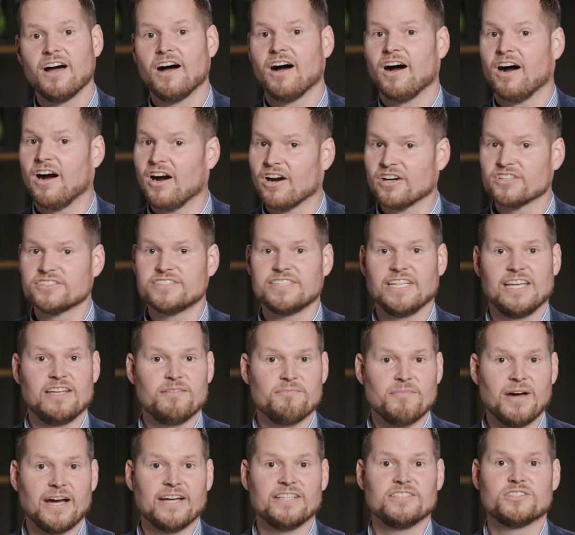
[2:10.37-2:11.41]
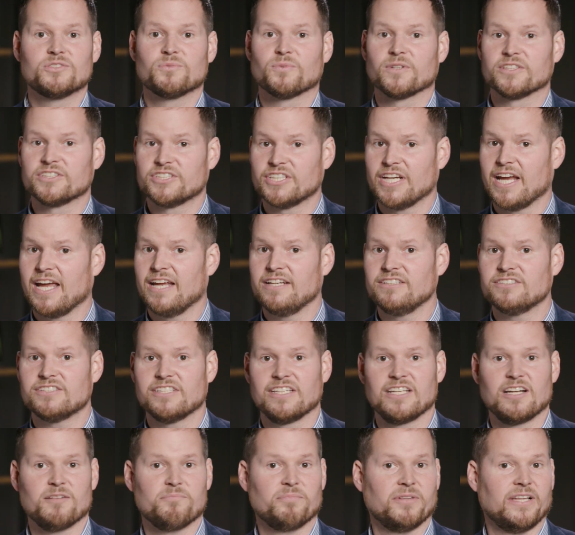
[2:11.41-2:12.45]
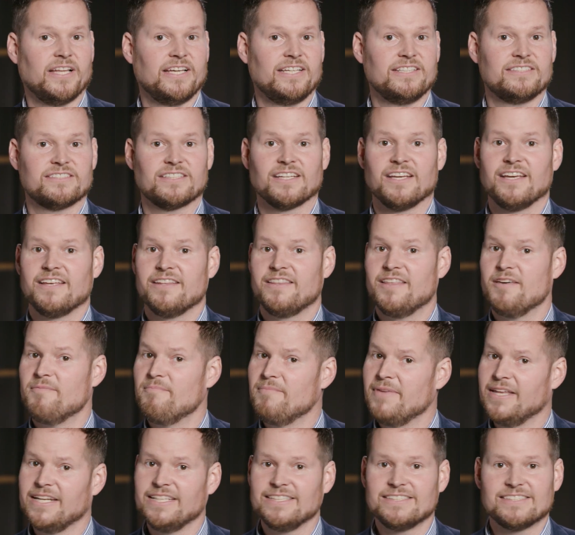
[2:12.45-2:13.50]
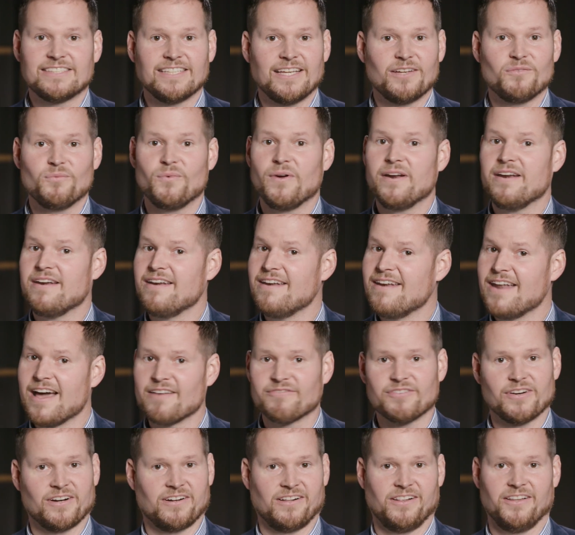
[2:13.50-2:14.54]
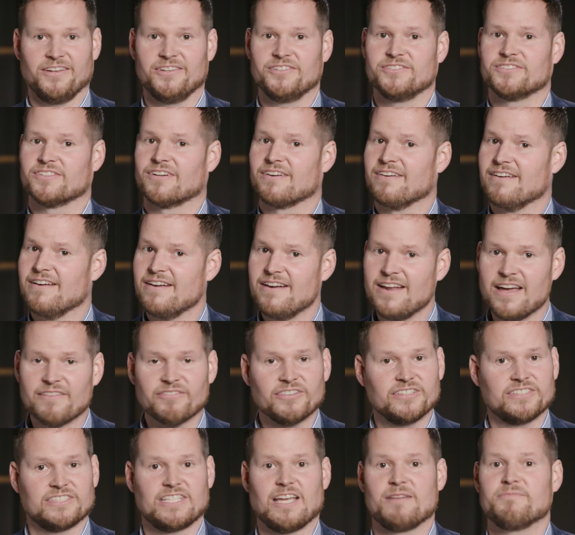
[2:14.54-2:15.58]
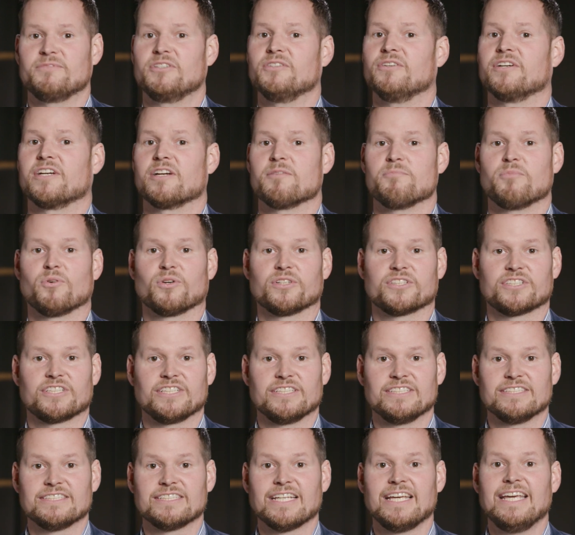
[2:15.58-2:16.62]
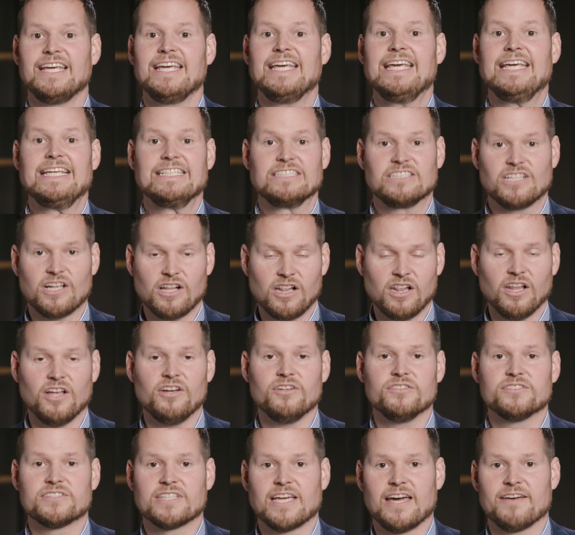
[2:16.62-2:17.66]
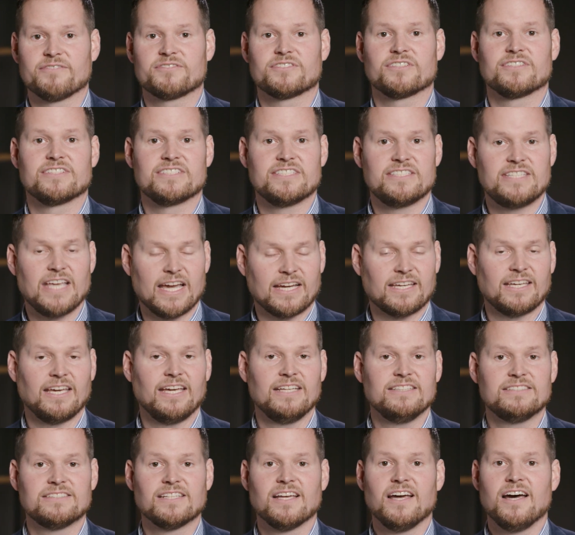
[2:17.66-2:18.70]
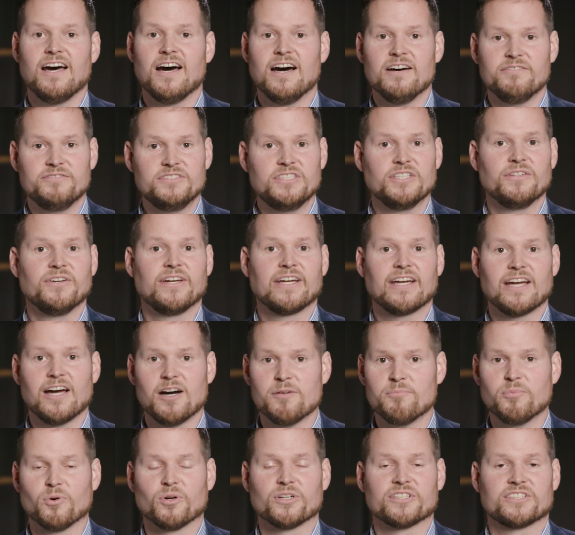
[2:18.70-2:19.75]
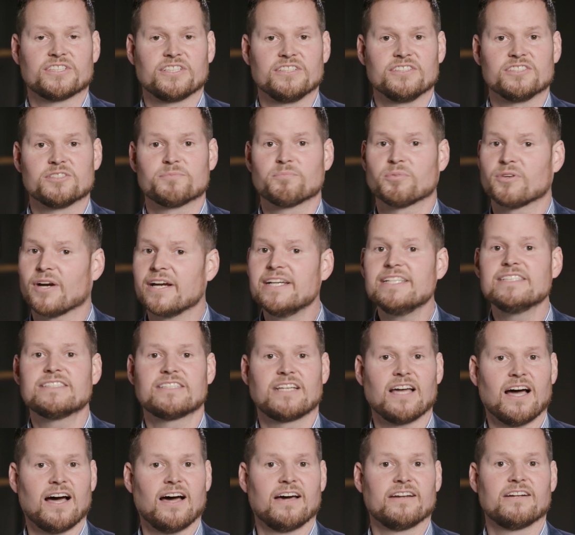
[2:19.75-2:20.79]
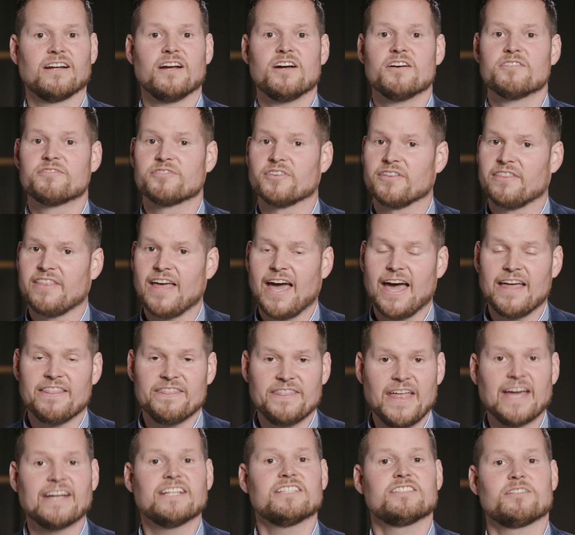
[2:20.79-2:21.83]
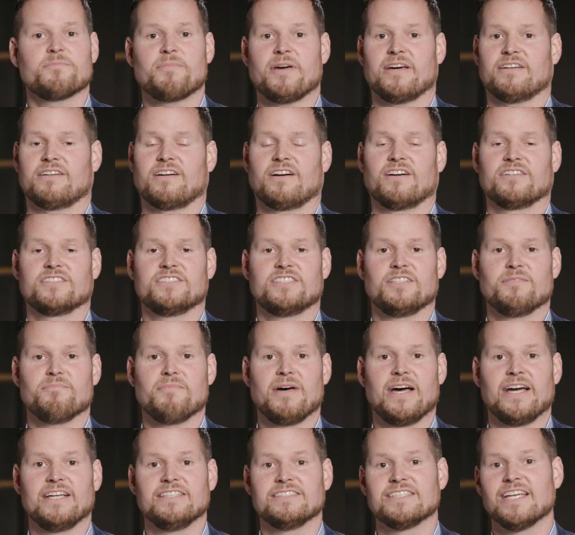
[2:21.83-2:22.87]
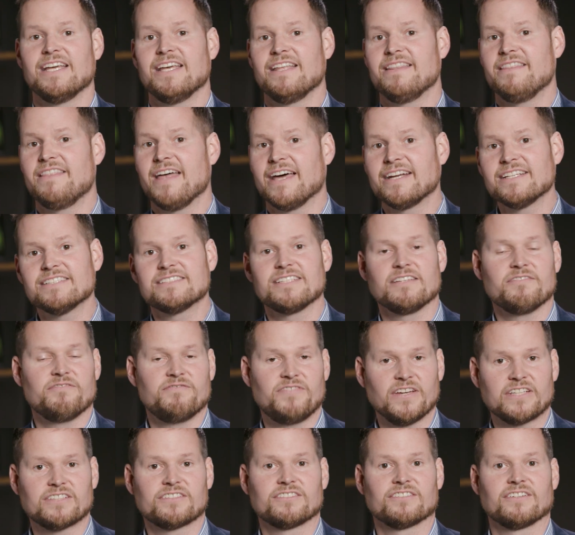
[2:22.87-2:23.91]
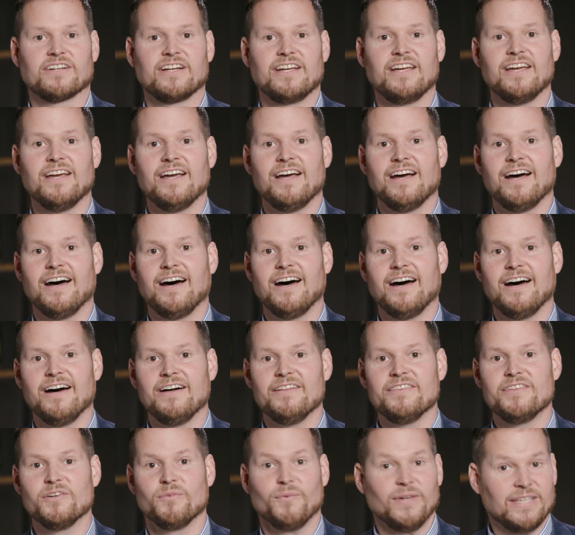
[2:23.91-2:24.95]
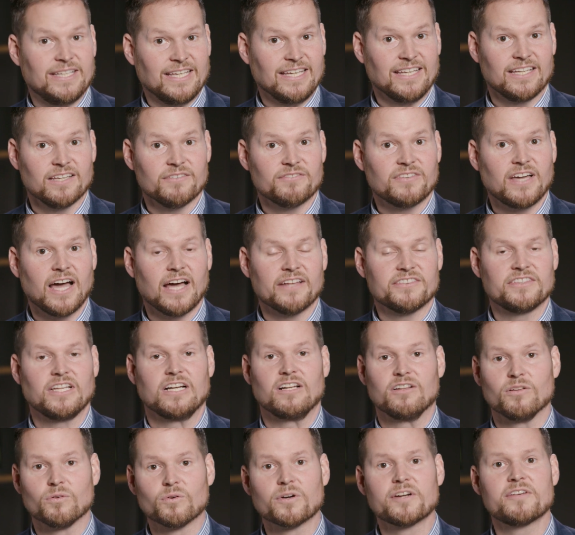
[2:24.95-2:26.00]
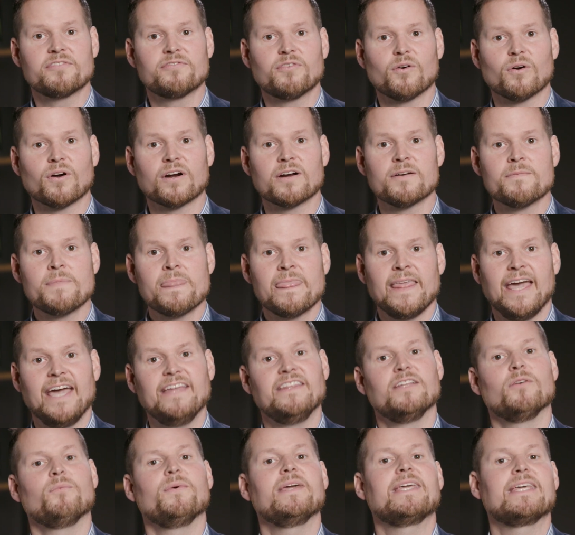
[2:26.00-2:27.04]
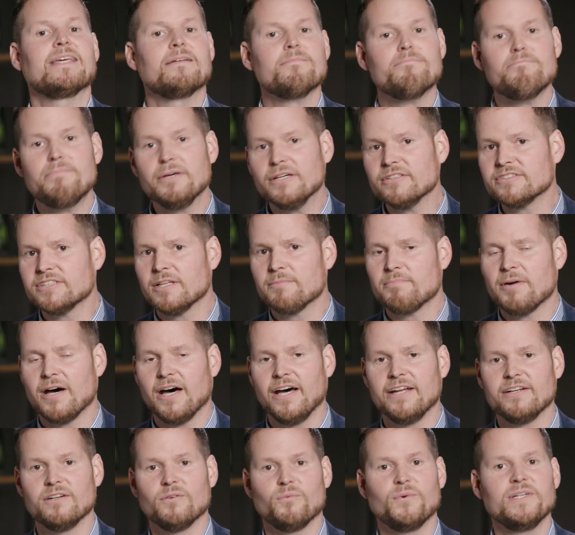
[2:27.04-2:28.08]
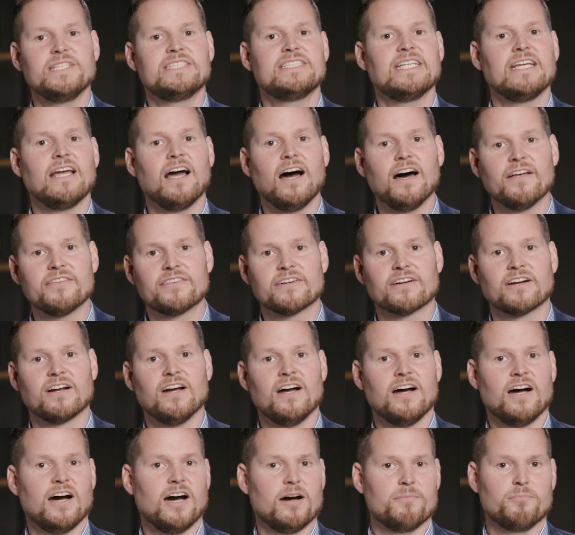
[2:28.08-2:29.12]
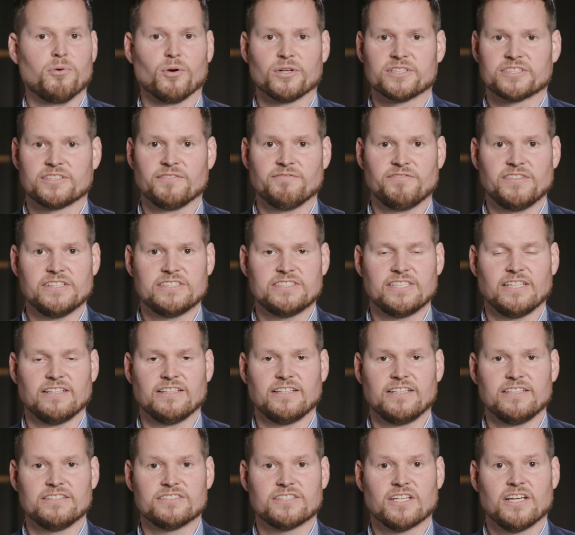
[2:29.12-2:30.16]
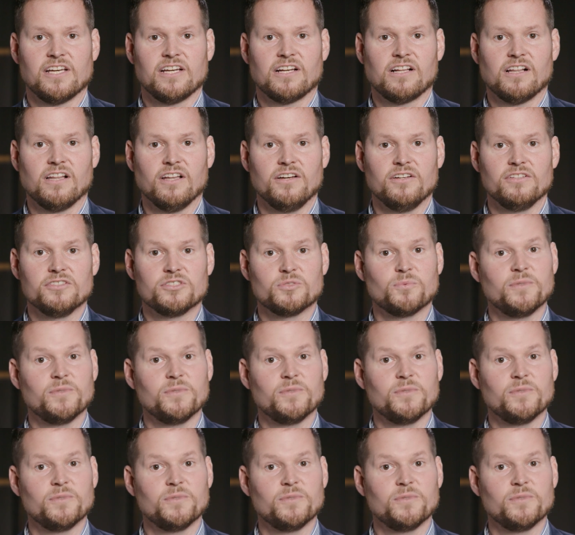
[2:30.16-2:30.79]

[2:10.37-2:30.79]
Hearts and minds were changed, and a place that many said would never close or never stop doing abortions is closed after decades of doing abortions. Praise God for that. That is about hearts and minds. That is a victory that we can give God the glory for and that we can build upon. We see other abortion facilities close.